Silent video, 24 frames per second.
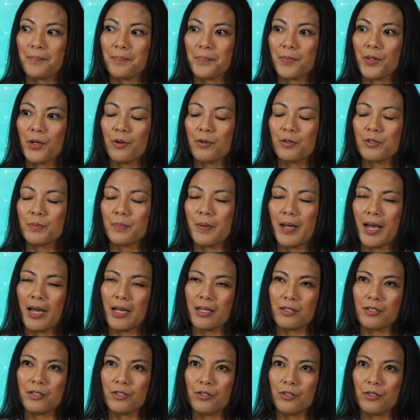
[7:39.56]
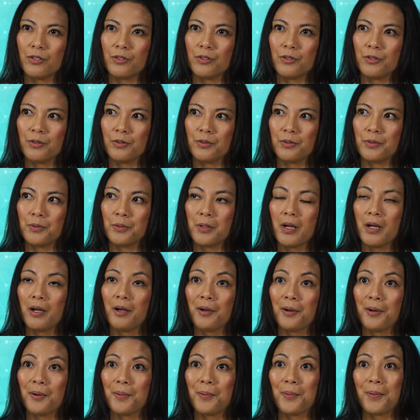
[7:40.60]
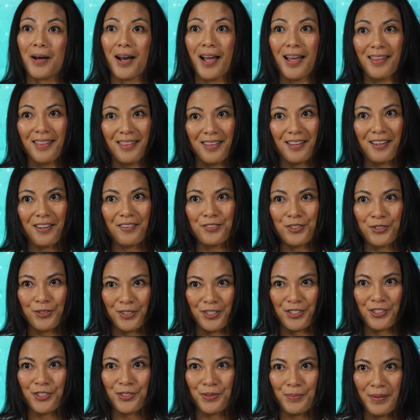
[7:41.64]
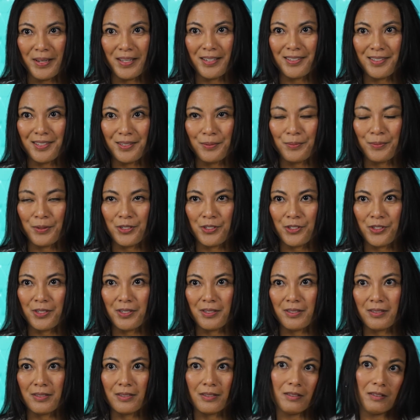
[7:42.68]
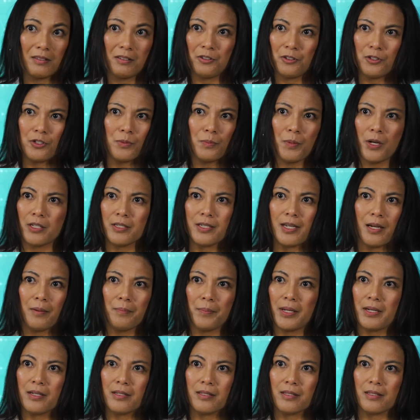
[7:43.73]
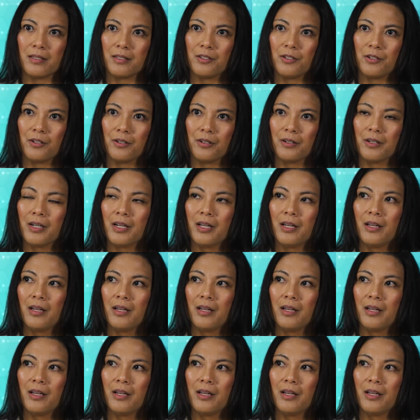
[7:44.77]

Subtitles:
goes back to what I think of traditional medicine, which is your small town medicine, your